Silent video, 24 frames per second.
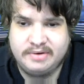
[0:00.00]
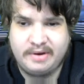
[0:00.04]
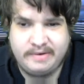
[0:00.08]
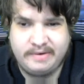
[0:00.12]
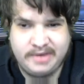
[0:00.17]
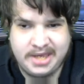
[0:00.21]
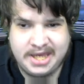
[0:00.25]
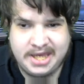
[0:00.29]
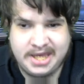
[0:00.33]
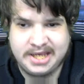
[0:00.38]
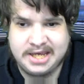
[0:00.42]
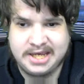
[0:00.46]

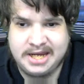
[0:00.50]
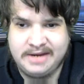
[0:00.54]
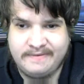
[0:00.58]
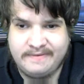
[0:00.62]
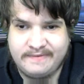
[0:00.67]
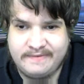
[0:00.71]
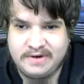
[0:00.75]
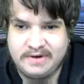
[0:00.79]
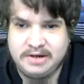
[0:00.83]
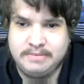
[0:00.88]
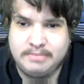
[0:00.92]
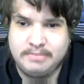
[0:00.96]
Yeah, again, a
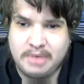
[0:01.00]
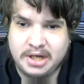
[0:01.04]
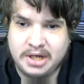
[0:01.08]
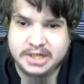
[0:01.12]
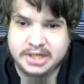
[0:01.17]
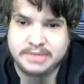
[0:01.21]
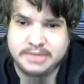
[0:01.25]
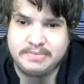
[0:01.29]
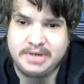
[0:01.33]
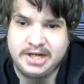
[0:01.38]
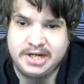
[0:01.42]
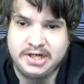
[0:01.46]
very
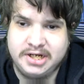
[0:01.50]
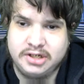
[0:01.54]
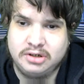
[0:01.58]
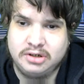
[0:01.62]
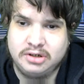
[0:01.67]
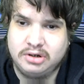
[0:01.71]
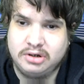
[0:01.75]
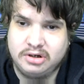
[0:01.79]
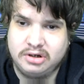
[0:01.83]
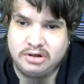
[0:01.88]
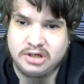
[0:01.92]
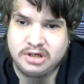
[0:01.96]
much manager
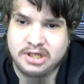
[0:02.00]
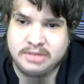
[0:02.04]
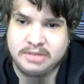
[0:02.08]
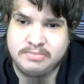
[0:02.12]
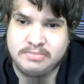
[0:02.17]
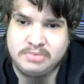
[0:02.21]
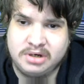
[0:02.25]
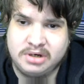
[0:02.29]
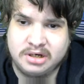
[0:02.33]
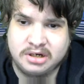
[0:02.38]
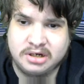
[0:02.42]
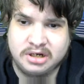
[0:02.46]
I like from
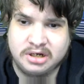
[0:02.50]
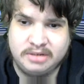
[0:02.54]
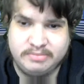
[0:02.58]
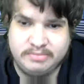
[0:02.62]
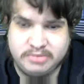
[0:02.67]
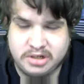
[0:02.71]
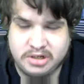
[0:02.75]
my club.